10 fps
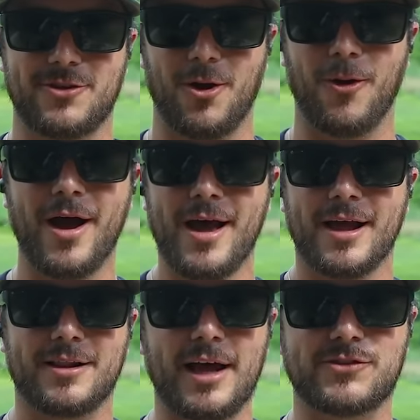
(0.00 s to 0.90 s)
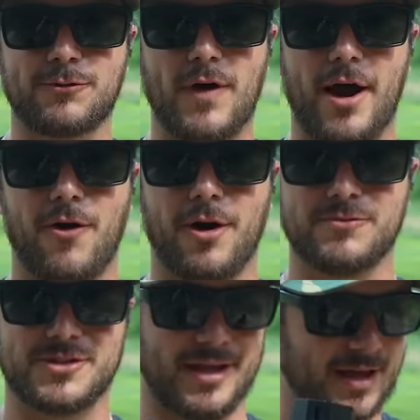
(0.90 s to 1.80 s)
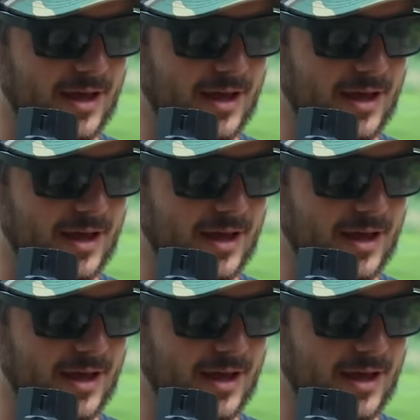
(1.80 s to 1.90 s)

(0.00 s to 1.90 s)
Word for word: So classic firearms,